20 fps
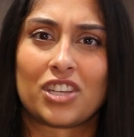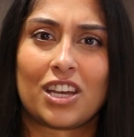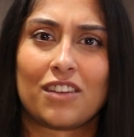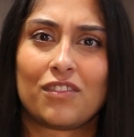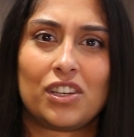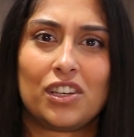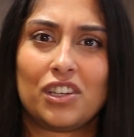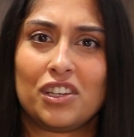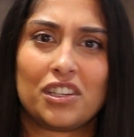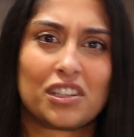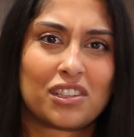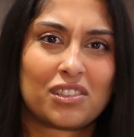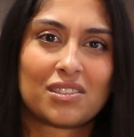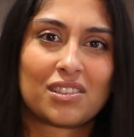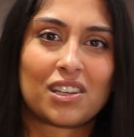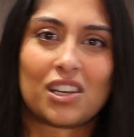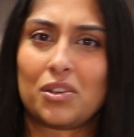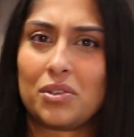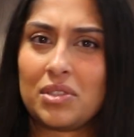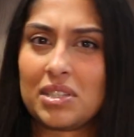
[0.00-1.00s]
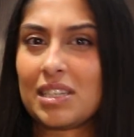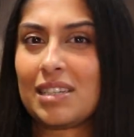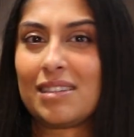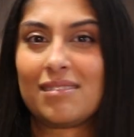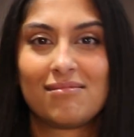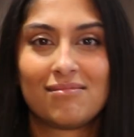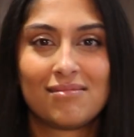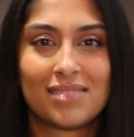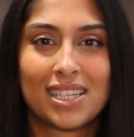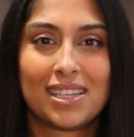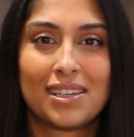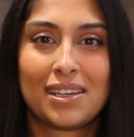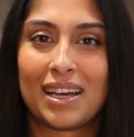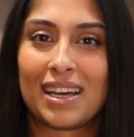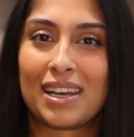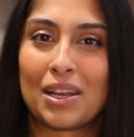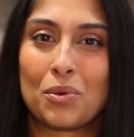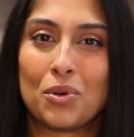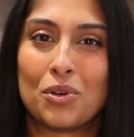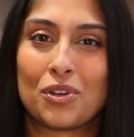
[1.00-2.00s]
have a look, close it,
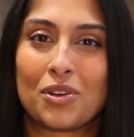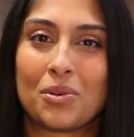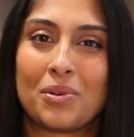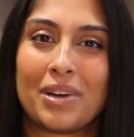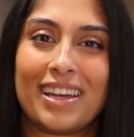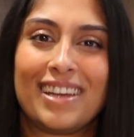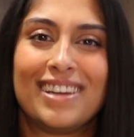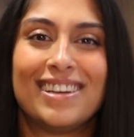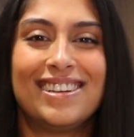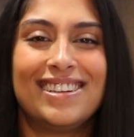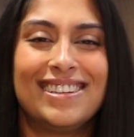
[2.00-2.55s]
and I walk away.